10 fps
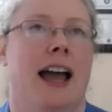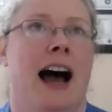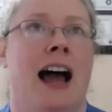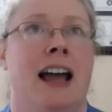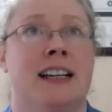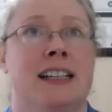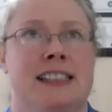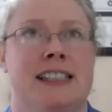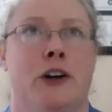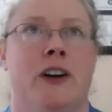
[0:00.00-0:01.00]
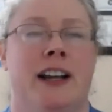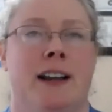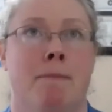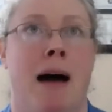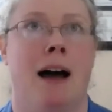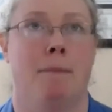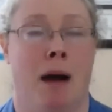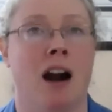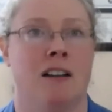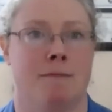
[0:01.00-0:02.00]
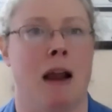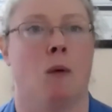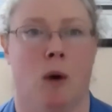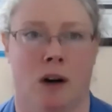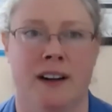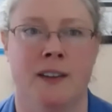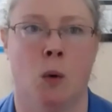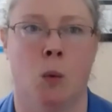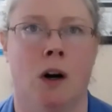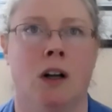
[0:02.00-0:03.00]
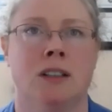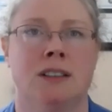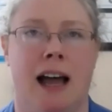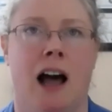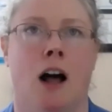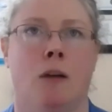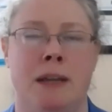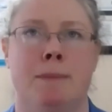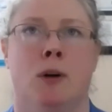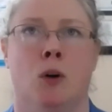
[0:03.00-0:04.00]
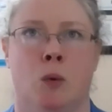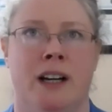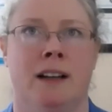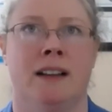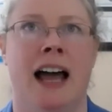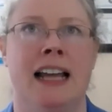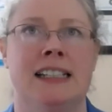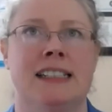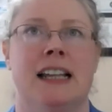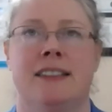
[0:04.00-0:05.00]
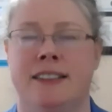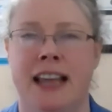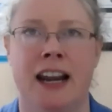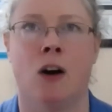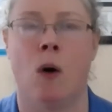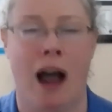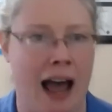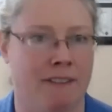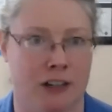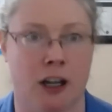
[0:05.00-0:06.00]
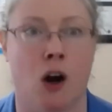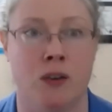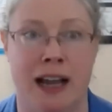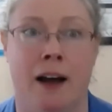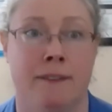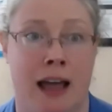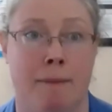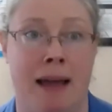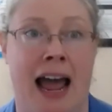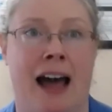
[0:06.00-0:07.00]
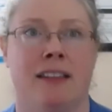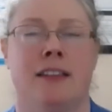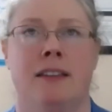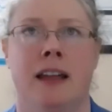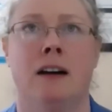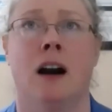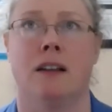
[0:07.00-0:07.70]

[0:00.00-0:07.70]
I consider it my, part of my work in the world to help people realize that they don't have to go down that path. That there are